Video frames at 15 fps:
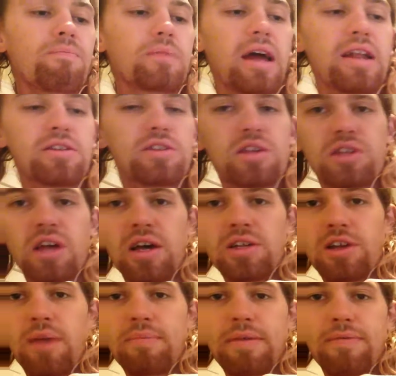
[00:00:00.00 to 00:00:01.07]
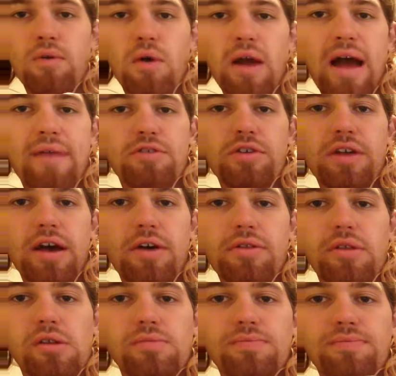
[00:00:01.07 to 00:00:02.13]
And this is Zombie 4 After
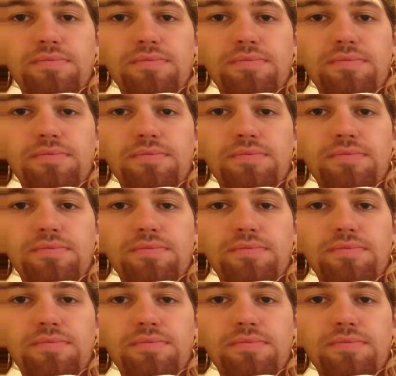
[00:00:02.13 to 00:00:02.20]
Death.